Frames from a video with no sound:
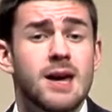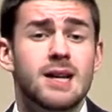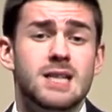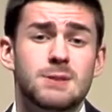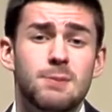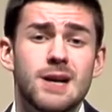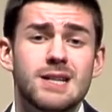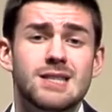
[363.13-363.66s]

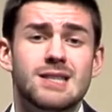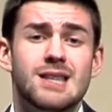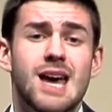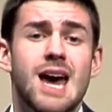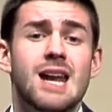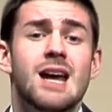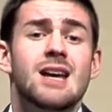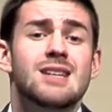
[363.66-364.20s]
expects
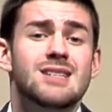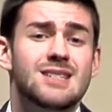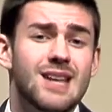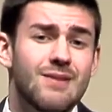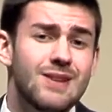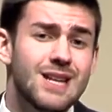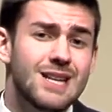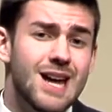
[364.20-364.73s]
that
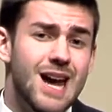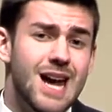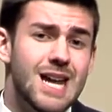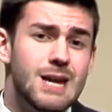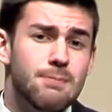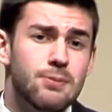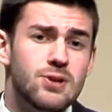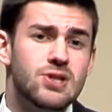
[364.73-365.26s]
70 to
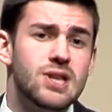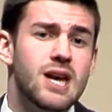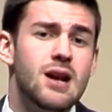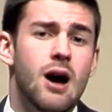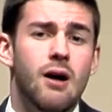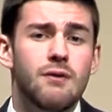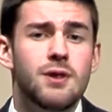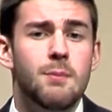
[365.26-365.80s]
80%
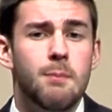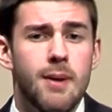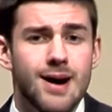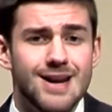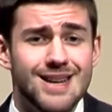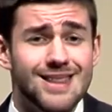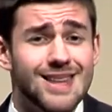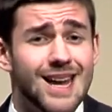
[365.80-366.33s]
of the
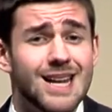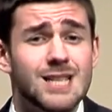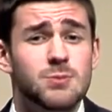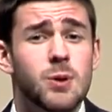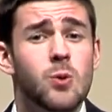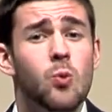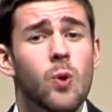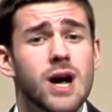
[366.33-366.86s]
money that has
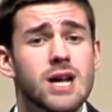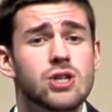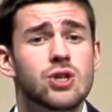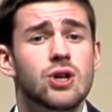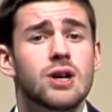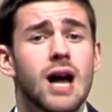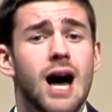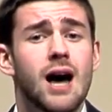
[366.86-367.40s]
been
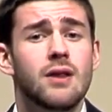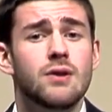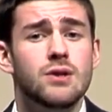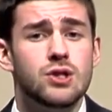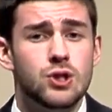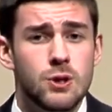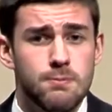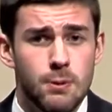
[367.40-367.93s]
wagered on the
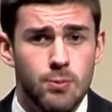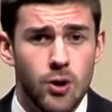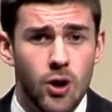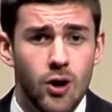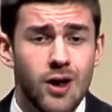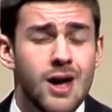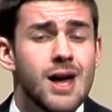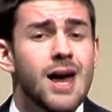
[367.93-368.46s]
Super
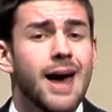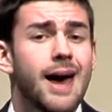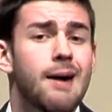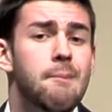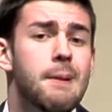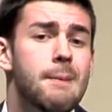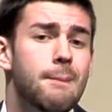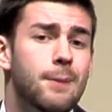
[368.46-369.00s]
Bowl
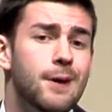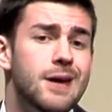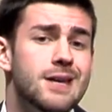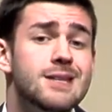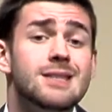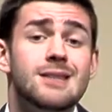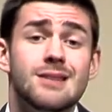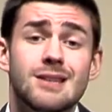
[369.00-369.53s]
have been
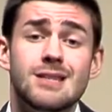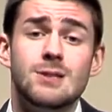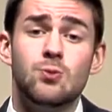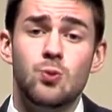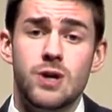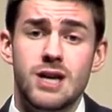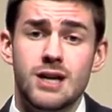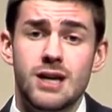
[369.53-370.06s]
placed this
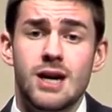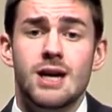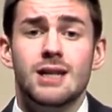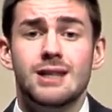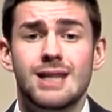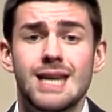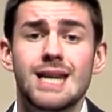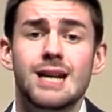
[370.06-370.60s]
week
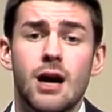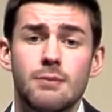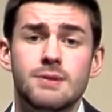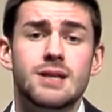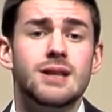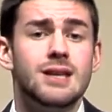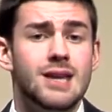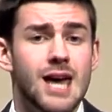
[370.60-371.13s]
leading up
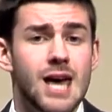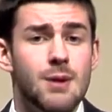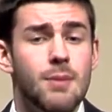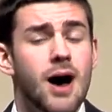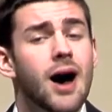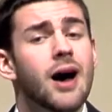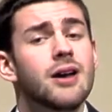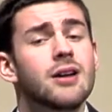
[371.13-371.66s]
to the game
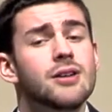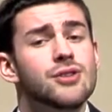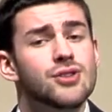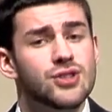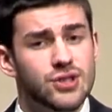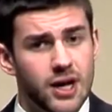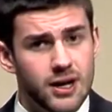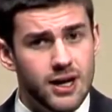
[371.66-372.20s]
on
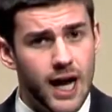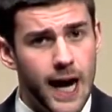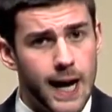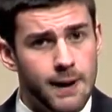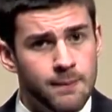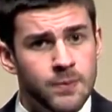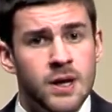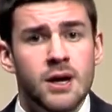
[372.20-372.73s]

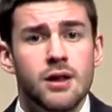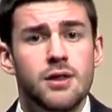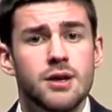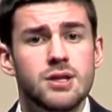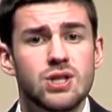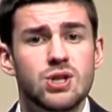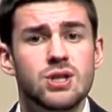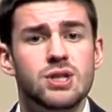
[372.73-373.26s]
Sunday.
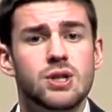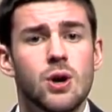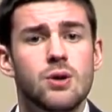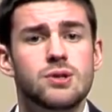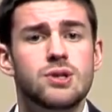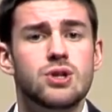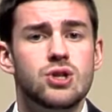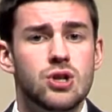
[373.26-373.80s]
This just
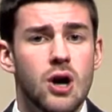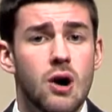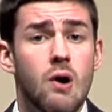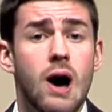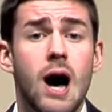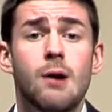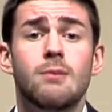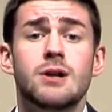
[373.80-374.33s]
goes to show
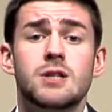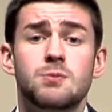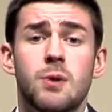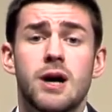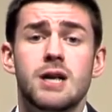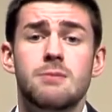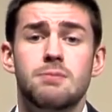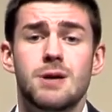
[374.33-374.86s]
how much
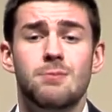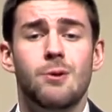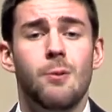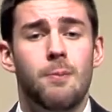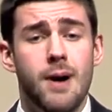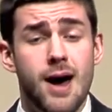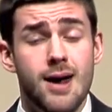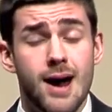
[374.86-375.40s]
money people
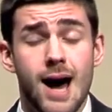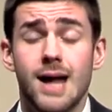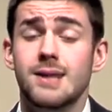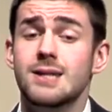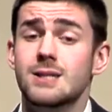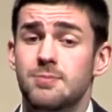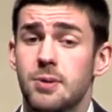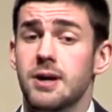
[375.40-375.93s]
bet on
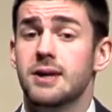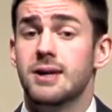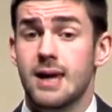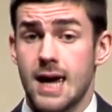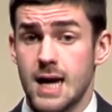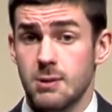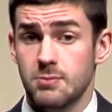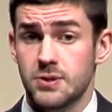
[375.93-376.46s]
these big
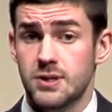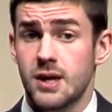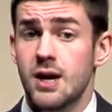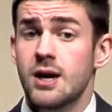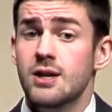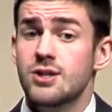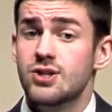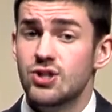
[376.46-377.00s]
games.
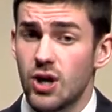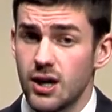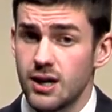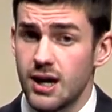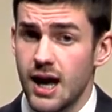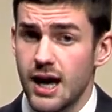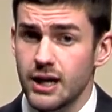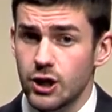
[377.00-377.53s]

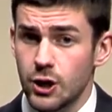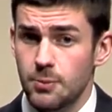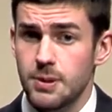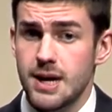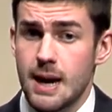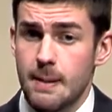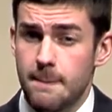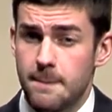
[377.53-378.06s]
Sunday could
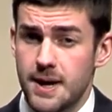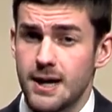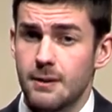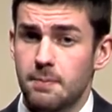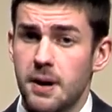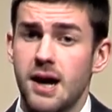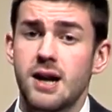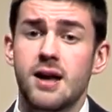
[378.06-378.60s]
be a
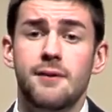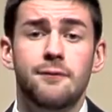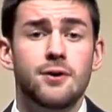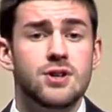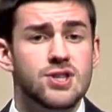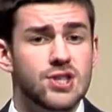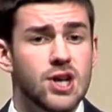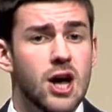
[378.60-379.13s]
big payday
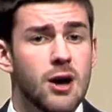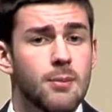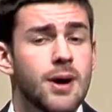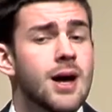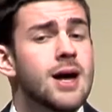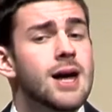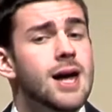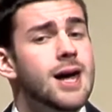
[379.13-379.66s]
for some
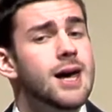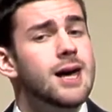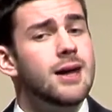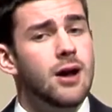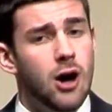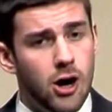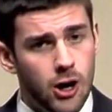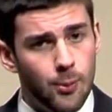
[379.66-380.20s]
and
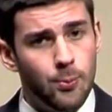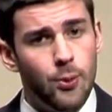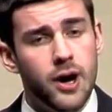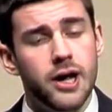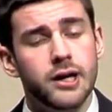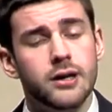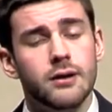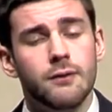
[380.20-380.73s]
a
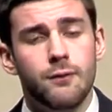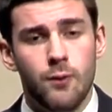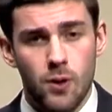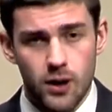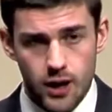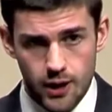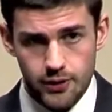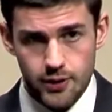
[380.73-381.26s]
heartbreak
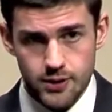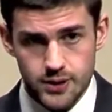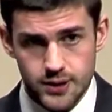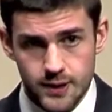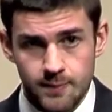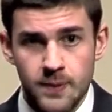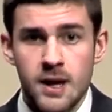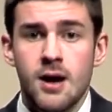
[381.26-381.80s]
for
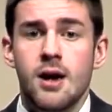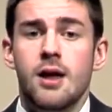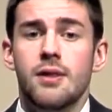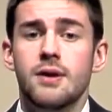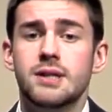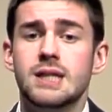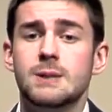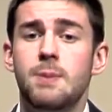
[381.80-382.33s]
others.
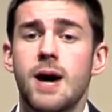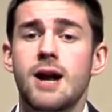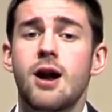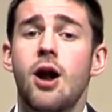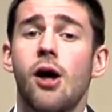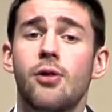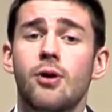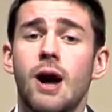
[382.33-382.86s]
This has been
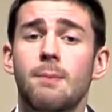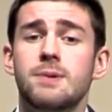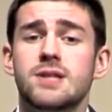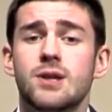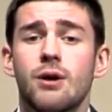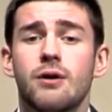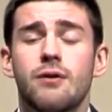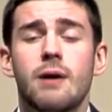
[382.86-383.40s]
another
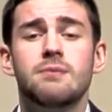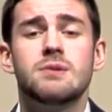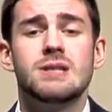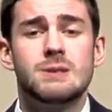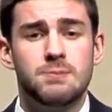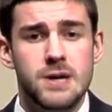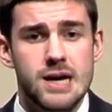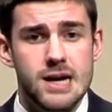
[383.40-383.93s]
episode of Up to
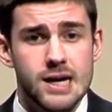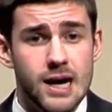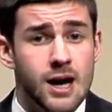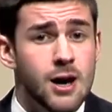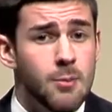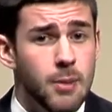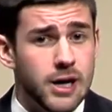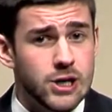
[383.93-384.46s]
Speed.
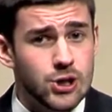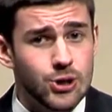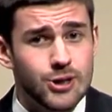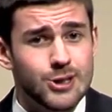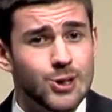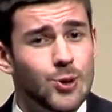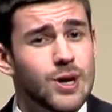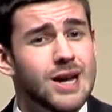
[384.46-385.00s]
Make sure to
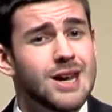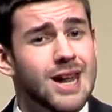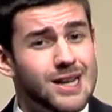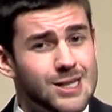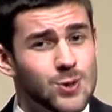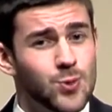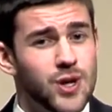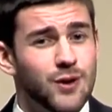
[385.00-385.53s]
tune in
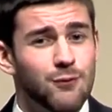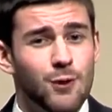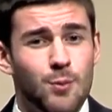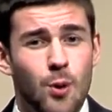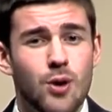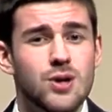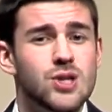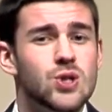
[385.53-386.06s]
next week for
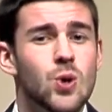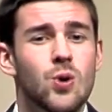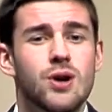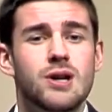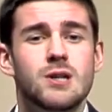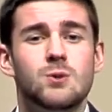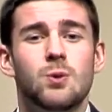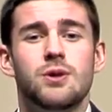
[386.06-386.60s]
more
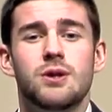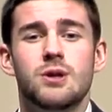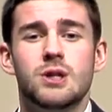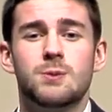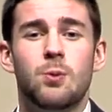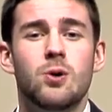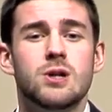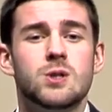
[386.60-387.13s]
stories within the
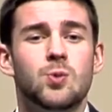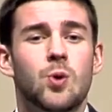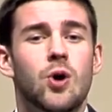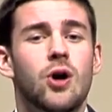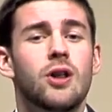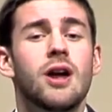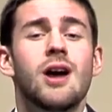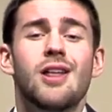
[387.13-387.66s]
sports
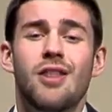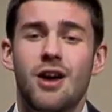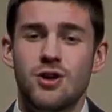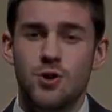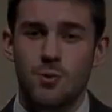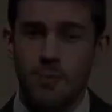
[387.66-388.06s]
world that you